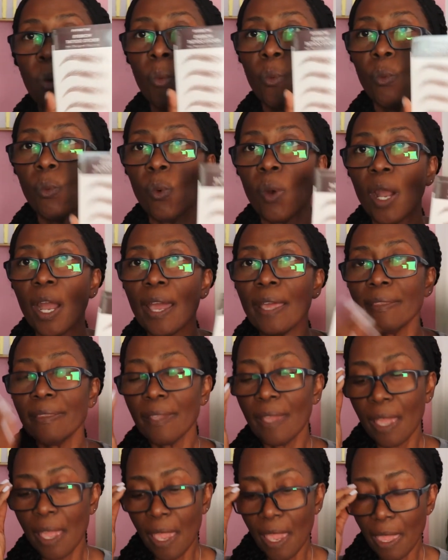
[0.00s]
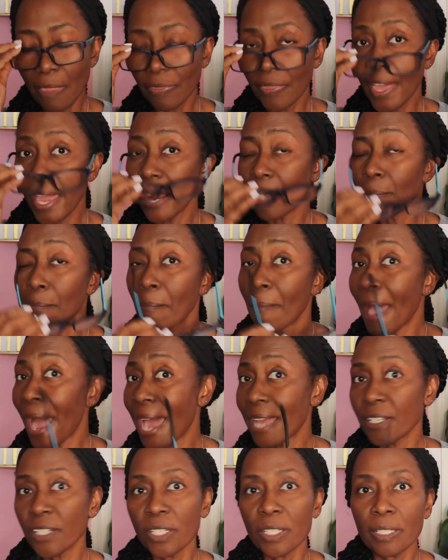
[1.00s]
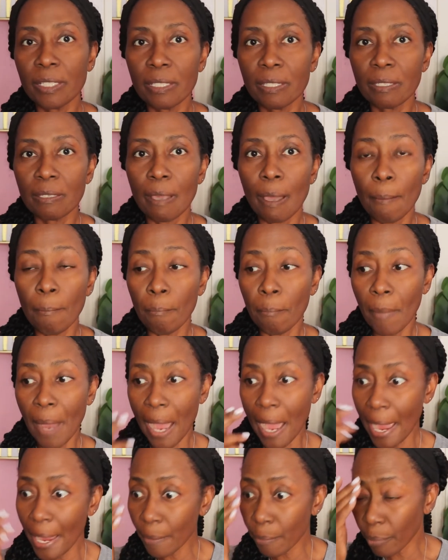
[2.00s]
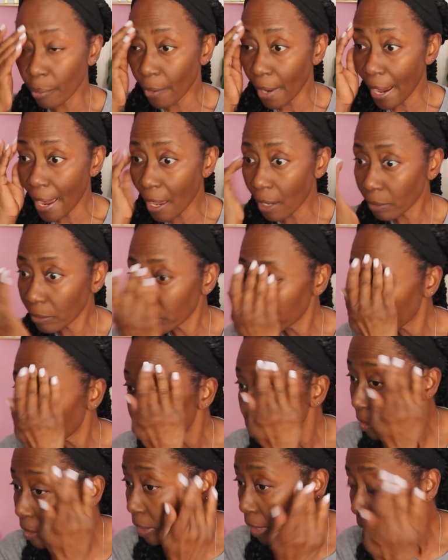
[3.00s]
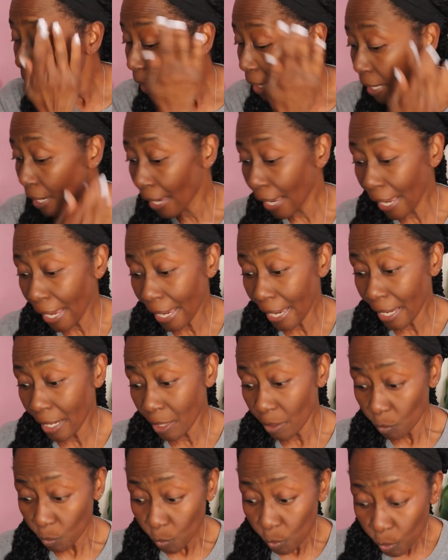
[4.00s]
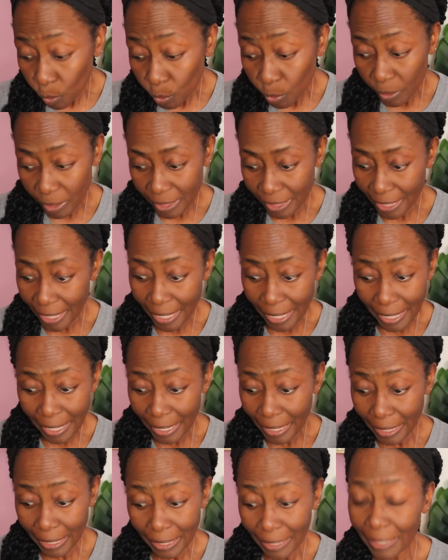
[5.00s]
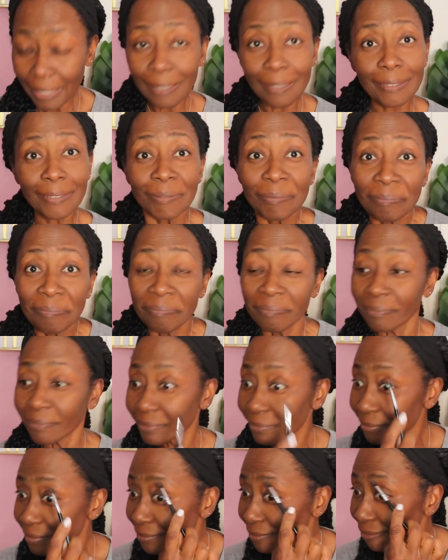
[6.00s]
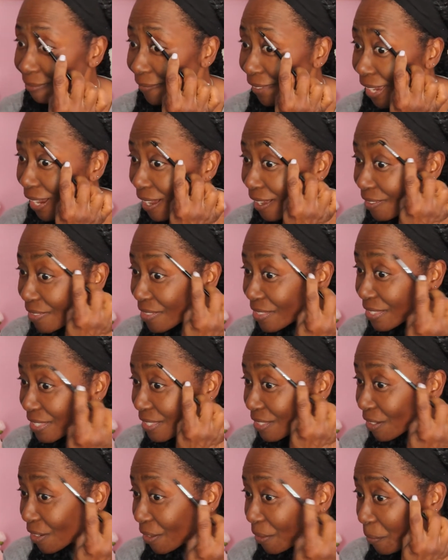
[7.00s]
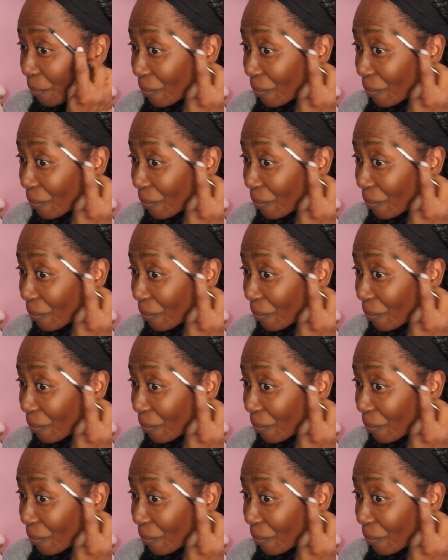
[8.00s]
one that matches my brow. And we'll see how this is gonna